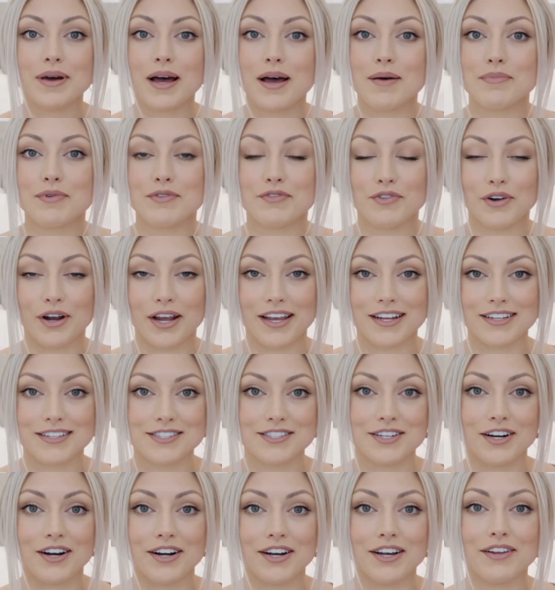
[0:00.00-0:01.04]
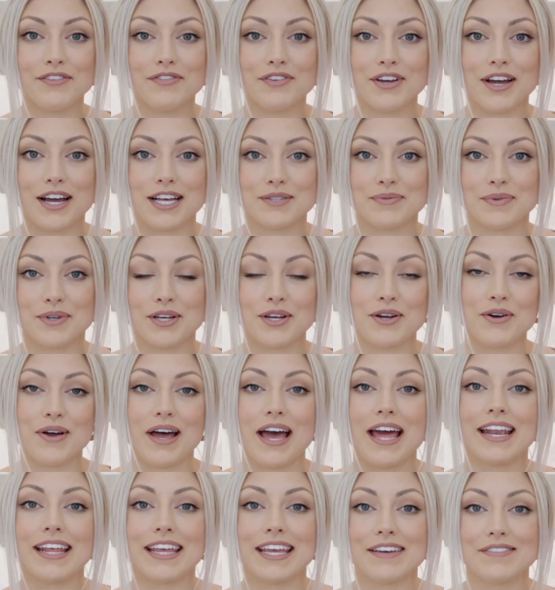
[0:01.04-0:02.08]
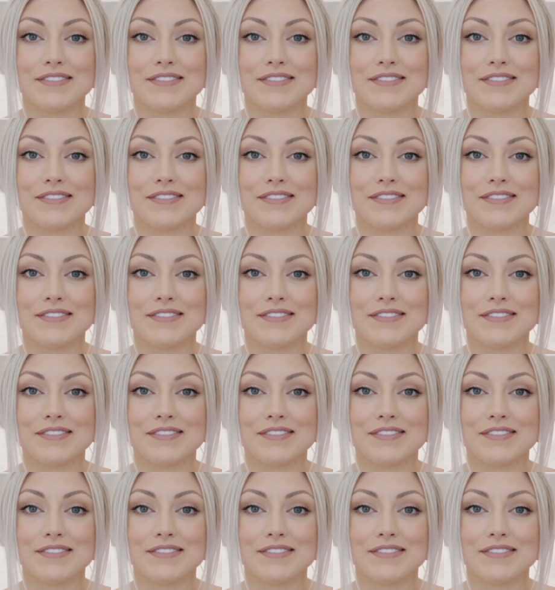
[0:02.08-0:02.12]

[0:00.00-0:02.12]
But before I get started, if you guys want to go ahead and